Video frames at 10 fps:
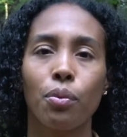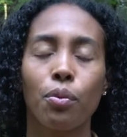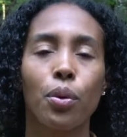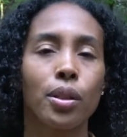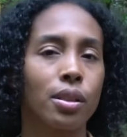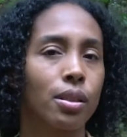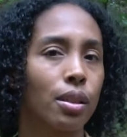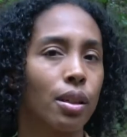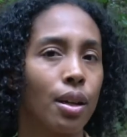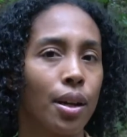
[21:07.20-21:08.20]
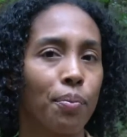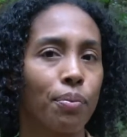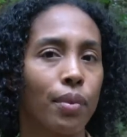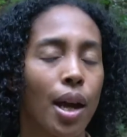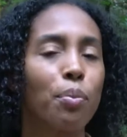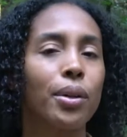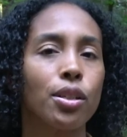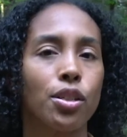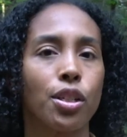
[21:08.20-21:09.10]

was happy and